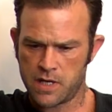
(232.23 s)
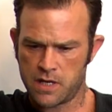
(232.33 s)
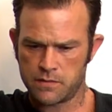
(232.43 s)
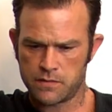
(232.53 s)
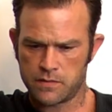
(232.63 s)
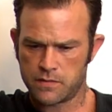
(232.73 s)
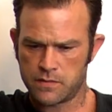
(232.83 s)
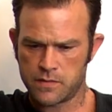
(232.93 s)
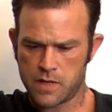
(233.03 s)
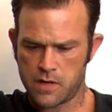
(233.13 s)
about
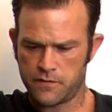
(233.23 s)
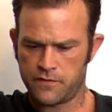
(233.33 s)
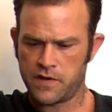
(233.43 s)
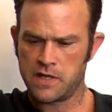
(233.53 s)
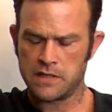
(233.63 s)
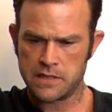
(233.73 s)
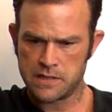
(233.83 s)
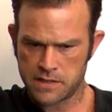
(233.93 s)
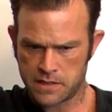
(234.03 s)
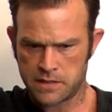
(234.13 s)
her
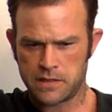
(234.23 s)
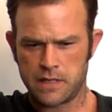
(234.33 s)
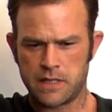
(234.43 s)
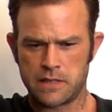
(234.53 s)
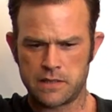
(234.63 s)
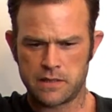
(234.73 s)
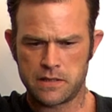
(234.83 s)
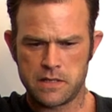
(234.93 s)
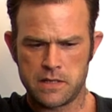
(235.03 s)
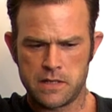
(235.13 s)
feelings and
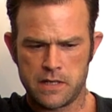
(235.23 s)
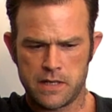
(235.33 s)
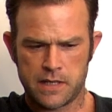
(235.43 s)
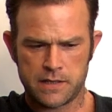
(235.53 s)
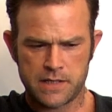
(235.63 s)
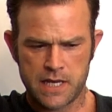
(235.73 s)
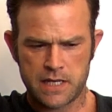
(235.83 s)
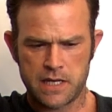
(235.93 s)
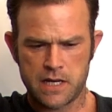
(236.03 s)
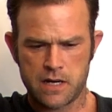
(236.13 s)

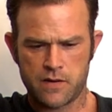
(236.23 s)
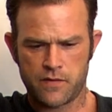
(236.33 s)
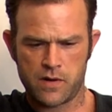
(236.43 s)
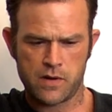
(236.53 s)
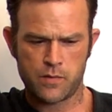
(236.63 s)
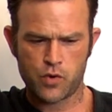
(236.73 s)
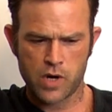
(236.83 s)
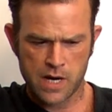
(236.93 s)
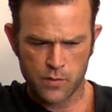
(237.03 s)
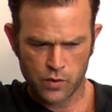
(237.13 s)
taking care of her
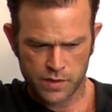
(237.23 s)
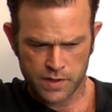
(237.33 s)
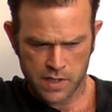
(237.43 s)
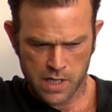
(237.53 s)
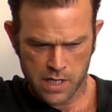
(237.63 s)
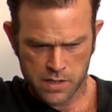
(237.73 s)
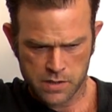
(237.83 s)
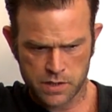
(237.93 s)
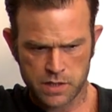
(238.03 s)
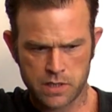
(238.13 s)
primal
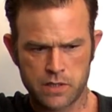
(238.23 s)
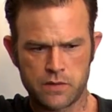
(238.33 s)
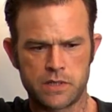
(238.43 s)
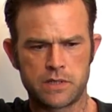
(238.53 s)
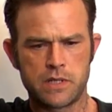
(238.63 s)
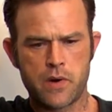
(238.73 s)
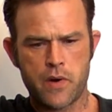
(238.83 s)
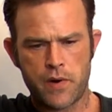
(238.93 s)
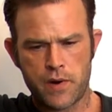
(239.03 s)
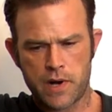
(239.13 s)
desires, you know,
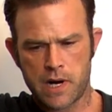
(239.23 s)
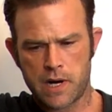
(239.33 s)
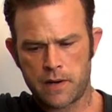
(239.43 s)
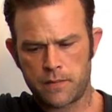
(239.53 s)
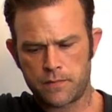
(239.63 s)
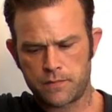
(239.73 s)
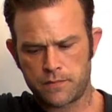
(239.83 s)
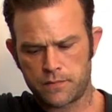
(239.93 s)
and